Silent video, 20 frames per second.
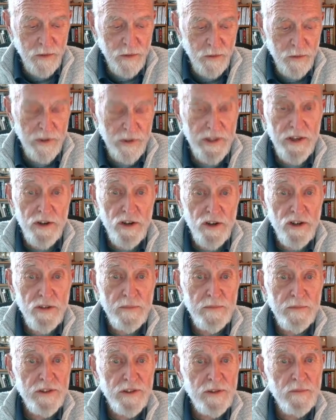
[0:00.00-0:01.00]
with
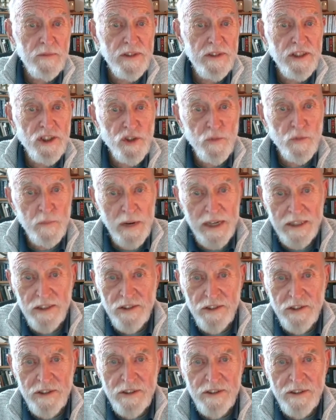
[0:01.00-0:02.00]
herbs and with
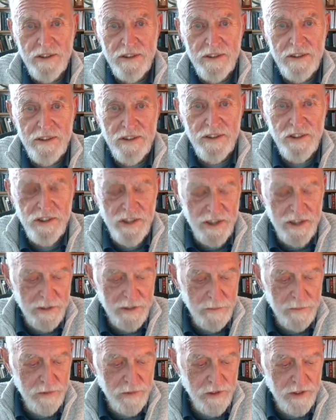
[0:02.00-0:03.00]
spices and
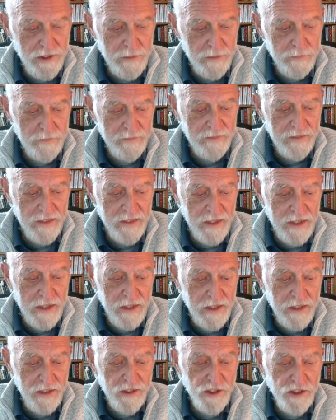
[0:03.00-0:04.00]
syrups.
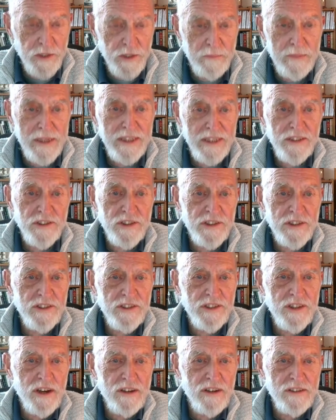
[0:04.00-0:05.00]
She
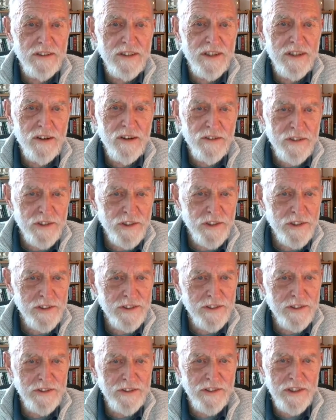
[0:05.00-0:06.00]
mixes
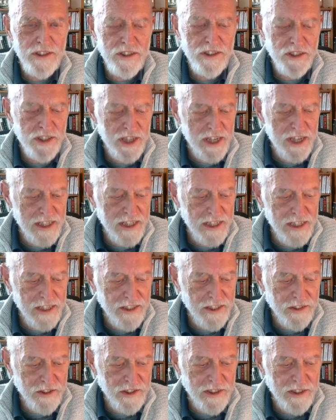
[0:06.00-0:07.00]
concoctions in
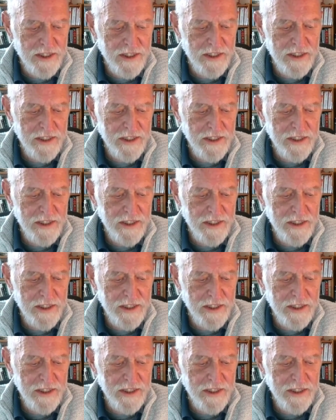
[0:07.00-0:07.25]
jars.